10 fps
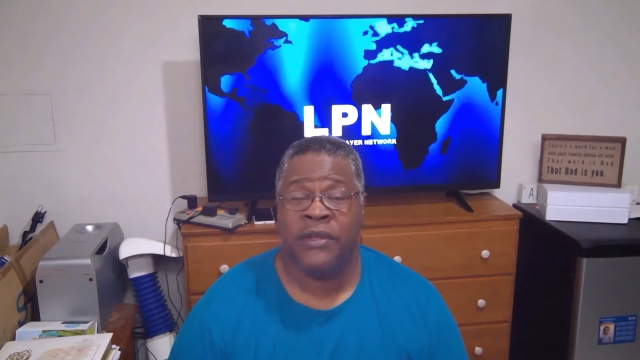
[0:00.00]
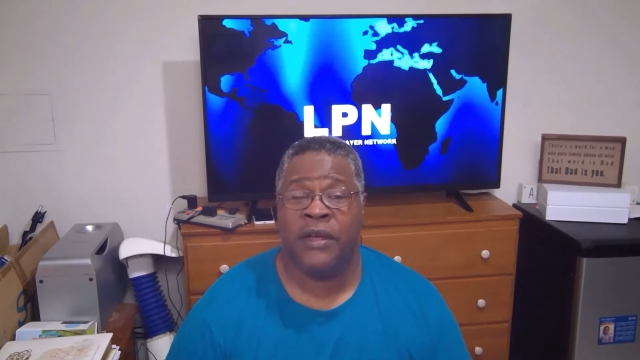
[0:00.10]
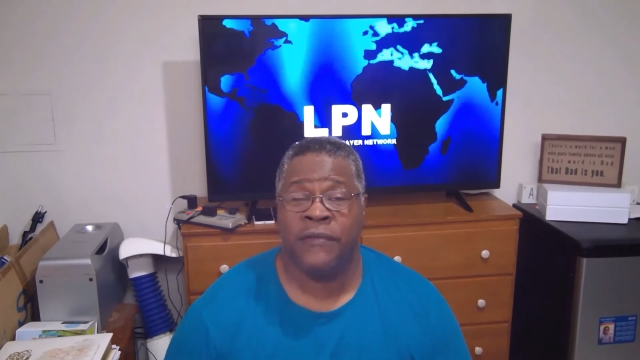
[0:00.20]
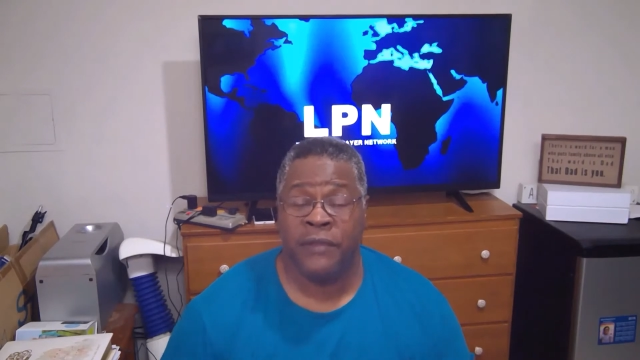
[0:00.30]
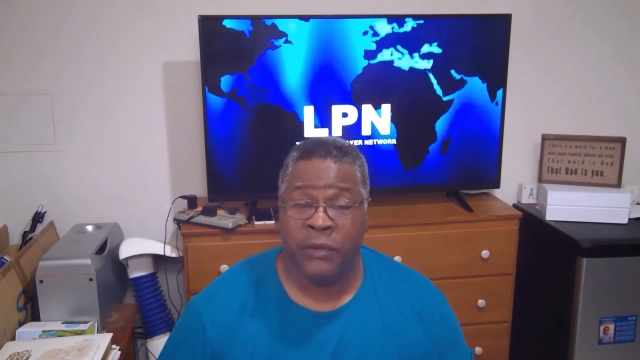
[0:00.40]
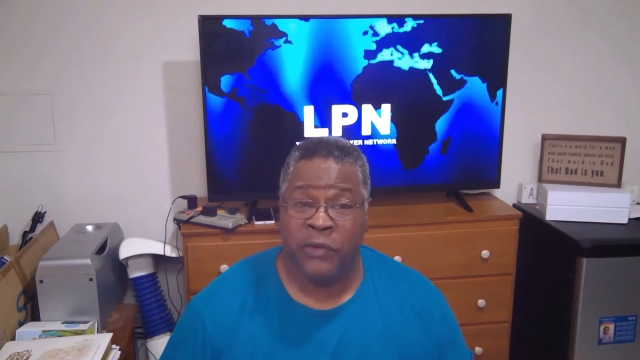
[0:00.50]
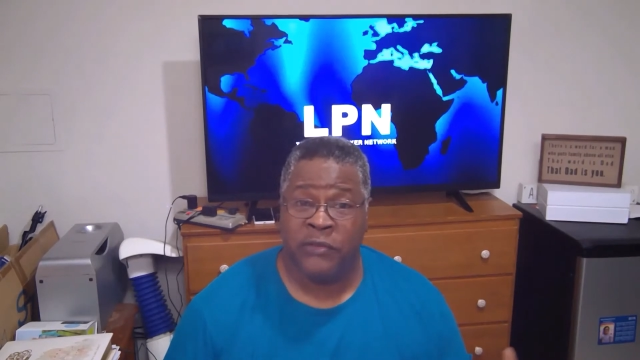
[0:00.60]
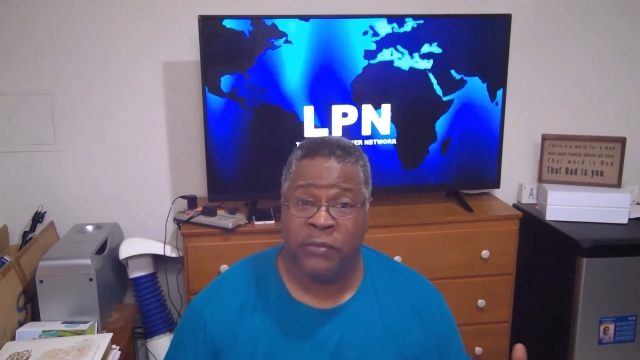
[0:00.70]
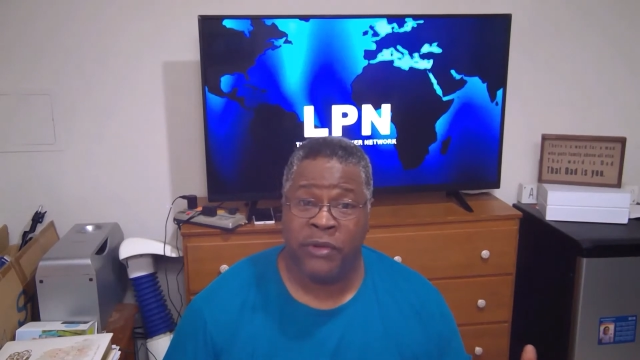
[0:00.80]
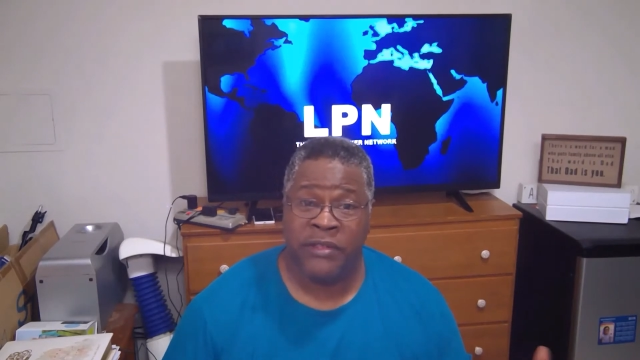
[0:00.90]
of the
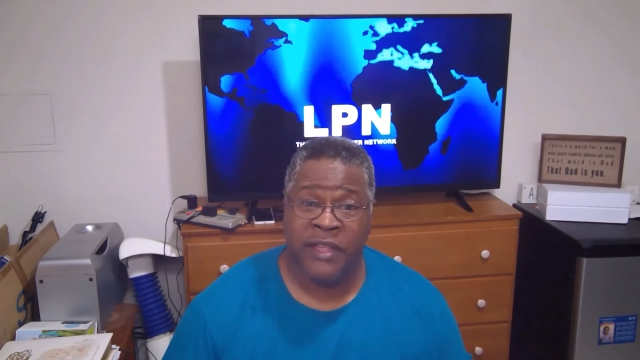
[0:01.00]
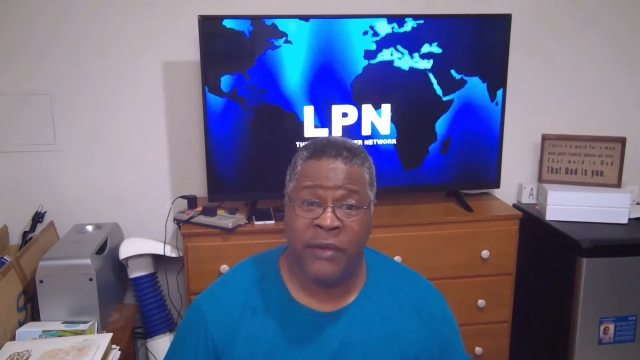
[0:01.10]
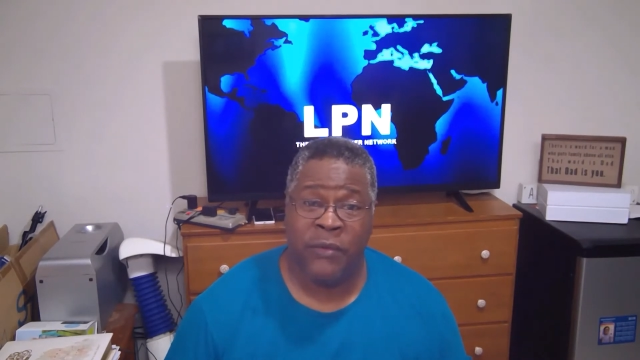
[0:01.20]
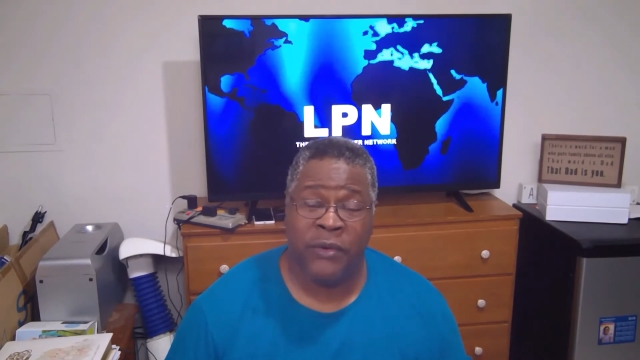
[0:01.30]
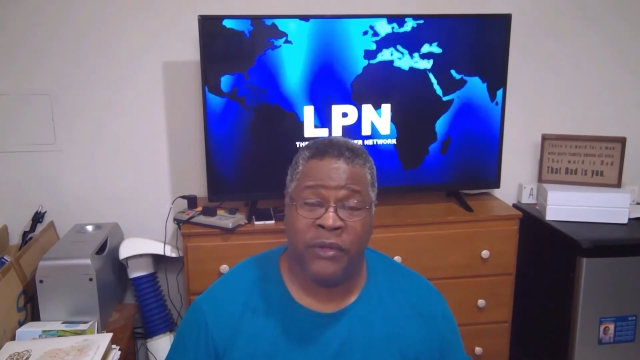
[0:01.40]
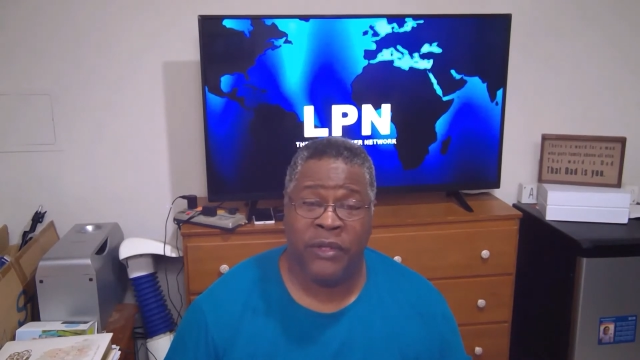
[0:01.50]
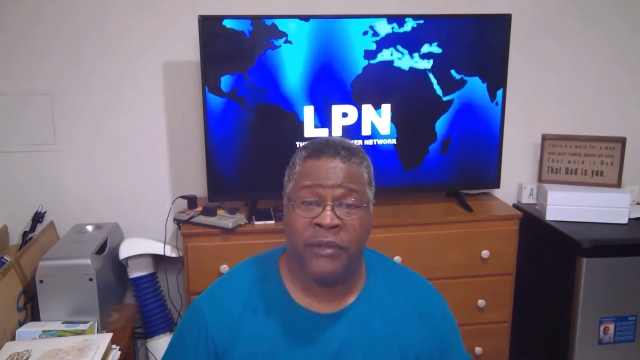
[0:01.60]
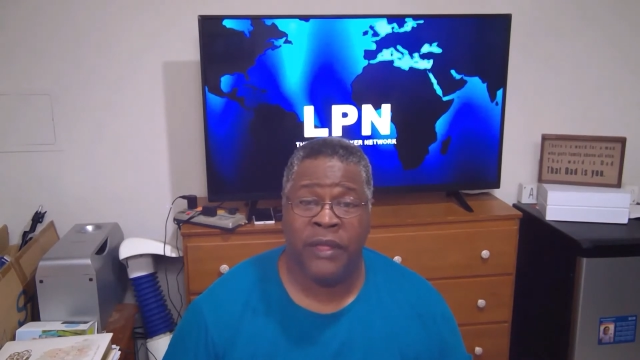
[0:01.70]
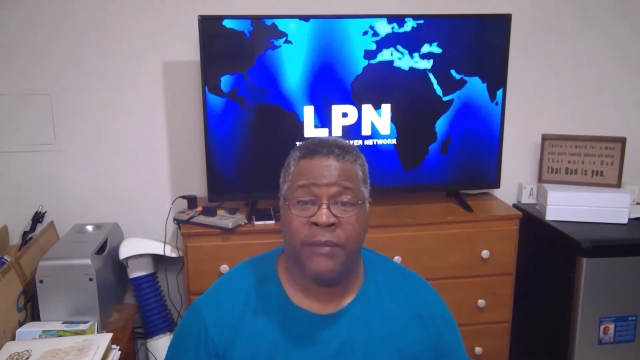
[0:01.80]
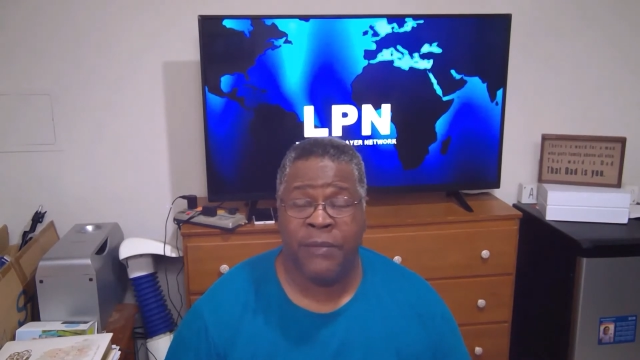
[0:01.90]
Lord's Prayer Network
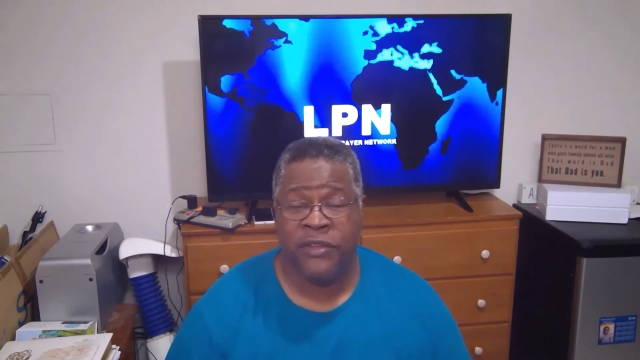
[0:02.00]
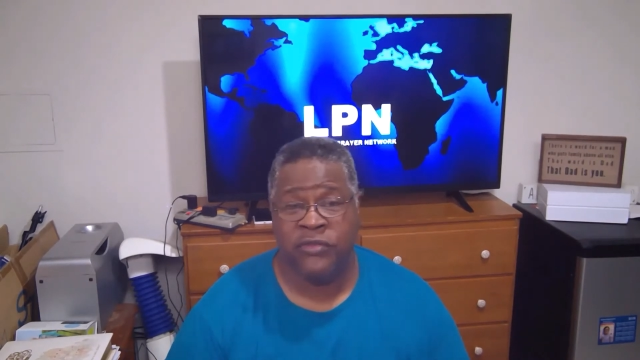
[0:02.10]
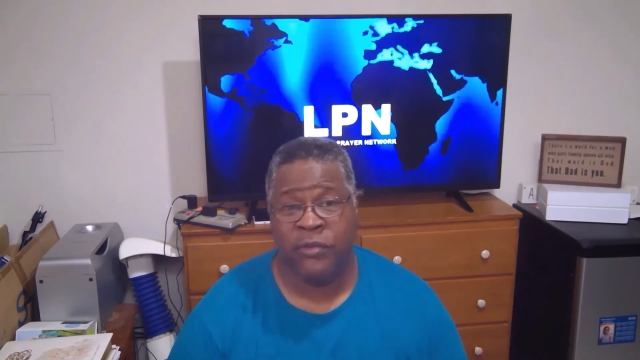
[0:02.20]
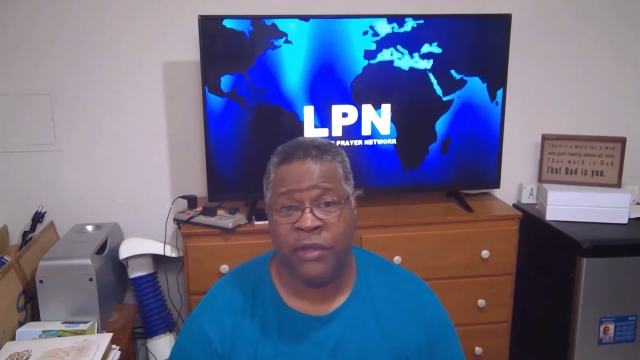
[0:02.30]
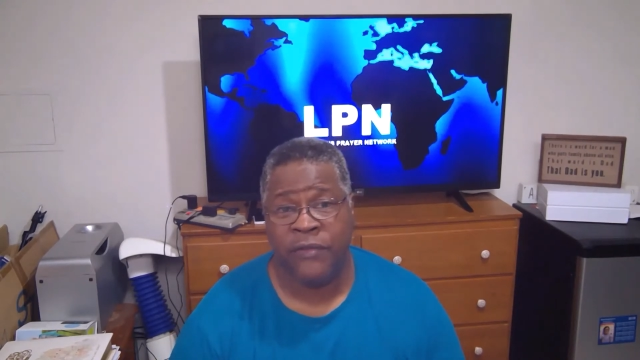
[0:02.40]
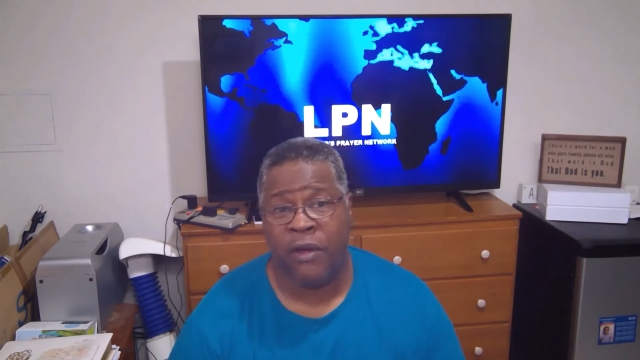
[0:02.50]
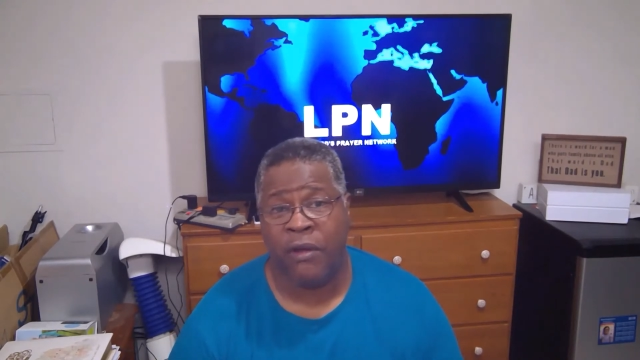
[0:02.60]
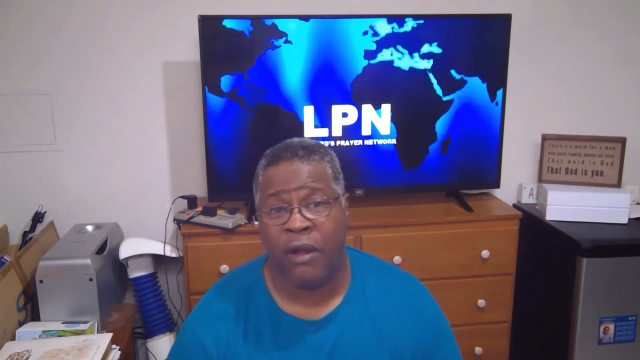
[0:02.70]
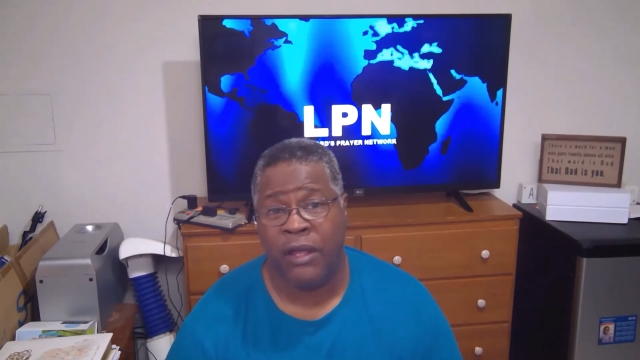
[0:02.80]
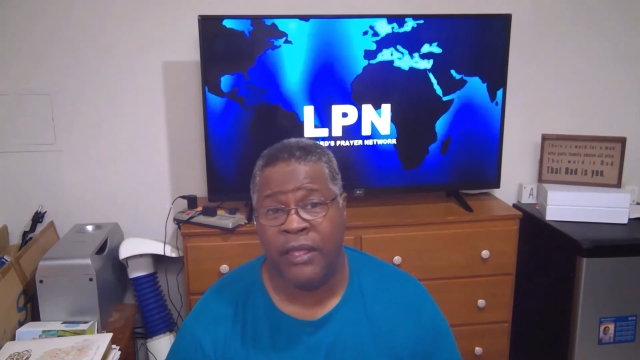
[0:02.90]
and Ministry of
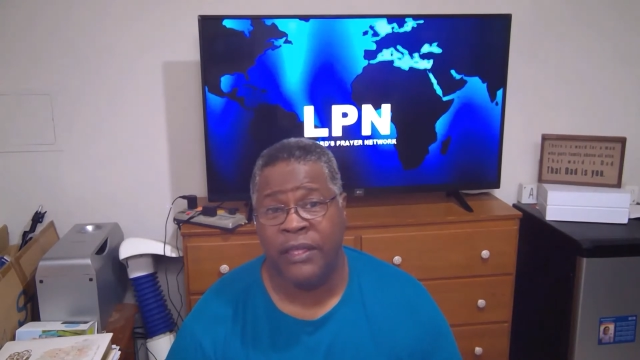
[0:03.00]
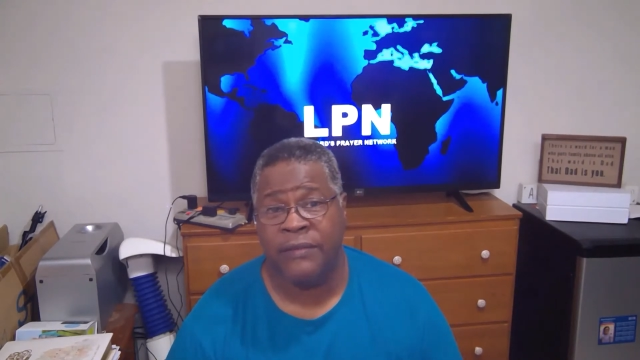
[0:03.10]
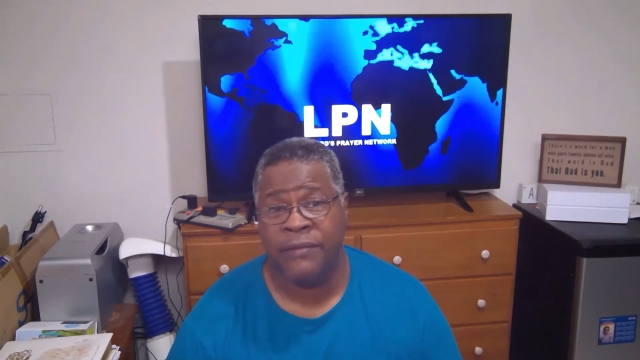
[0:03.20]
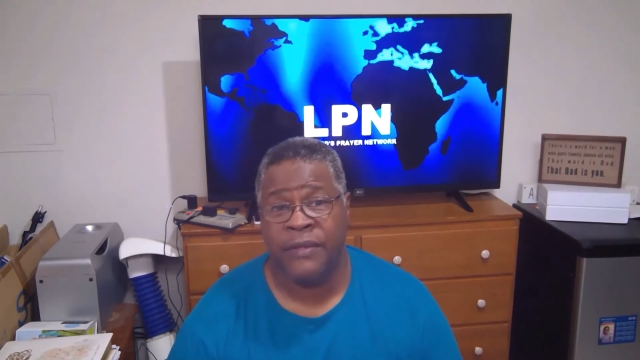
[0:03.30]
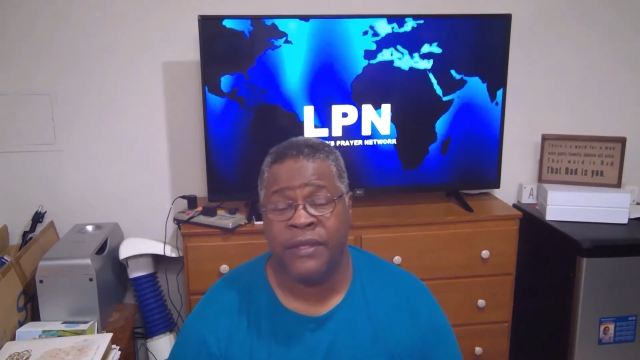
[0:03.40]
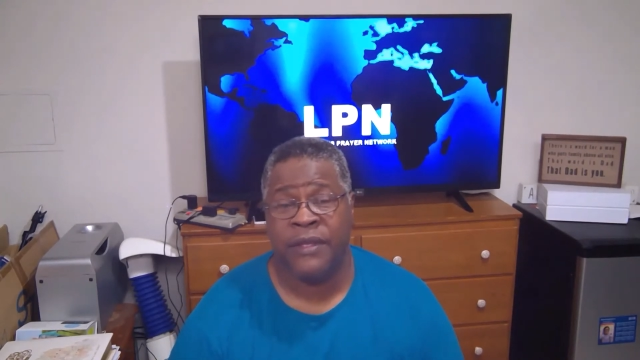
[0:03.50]
RIN.